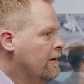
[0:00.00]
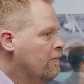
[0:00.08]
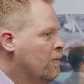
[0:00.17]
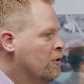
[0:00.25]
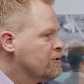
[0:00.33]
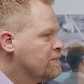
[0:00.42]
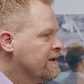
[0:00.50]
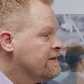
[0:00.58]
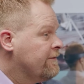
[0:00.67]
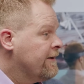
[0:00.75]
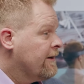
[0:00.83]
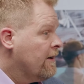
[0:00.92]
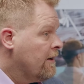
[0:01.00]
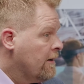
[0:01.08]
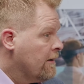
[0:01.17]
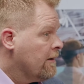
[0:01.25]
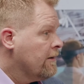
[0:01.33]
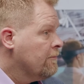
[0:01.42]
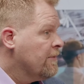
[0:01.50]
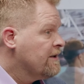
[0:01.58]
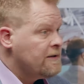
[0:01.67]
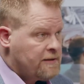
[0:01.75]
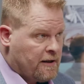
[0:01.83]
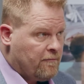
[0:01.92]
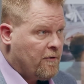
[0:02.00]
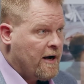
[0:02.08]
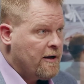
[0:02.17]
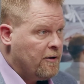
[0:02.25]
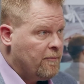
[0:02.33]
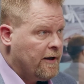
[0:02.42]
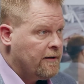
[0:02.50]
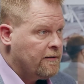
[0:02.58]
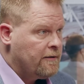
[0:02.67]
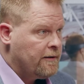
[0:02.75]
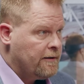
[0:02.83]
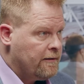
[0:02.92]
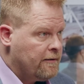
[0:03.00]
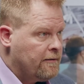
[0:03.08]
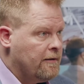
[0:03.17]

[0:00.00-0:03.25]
more specifically in business environment in